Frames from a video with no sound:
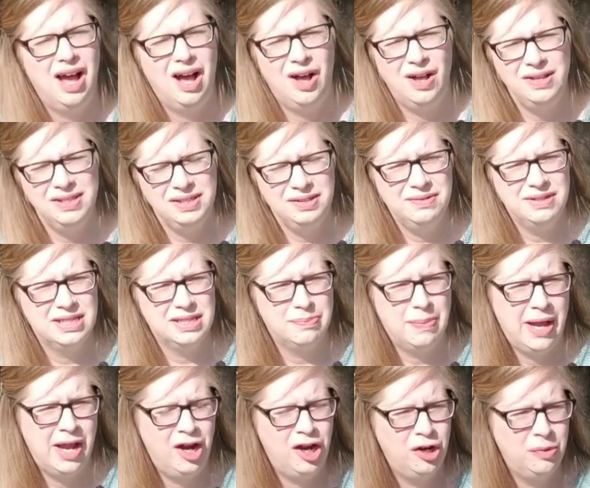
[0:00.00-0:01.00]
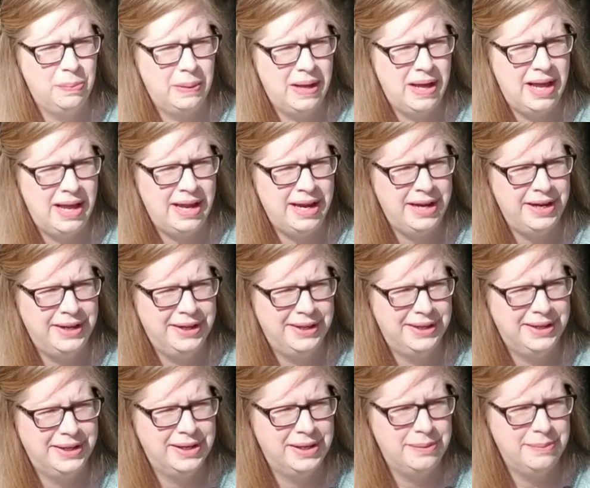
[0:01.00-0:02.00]
also inspired by
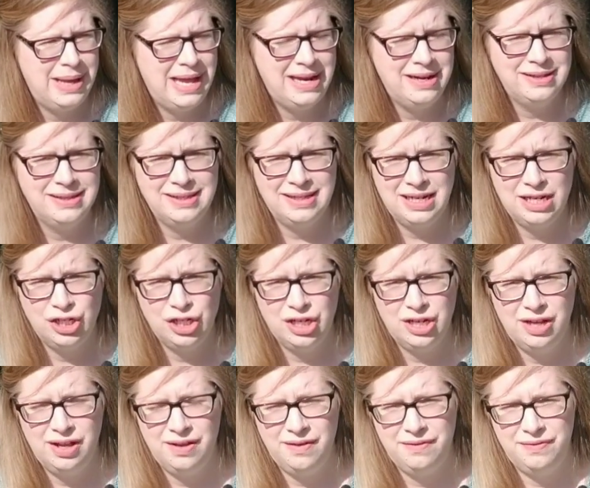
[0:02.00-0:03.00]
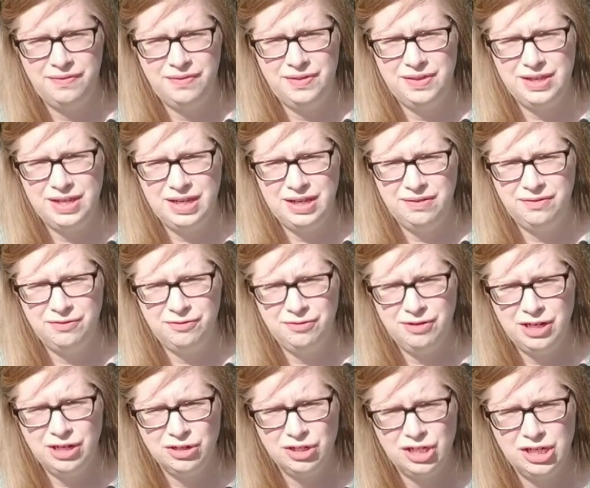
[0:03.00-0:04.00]
Anastasia of the
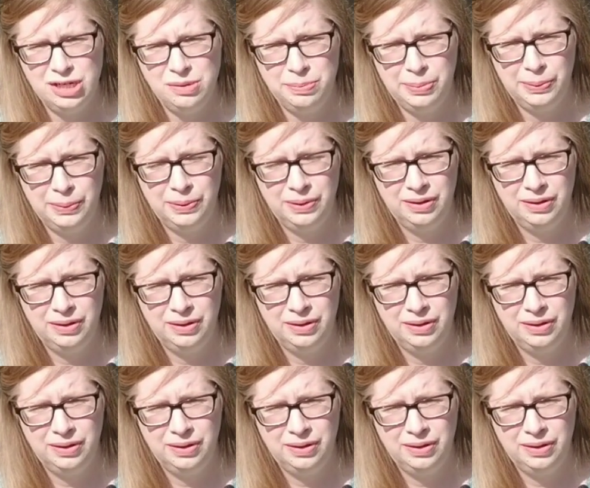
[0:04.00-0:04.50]
Free Your Sheep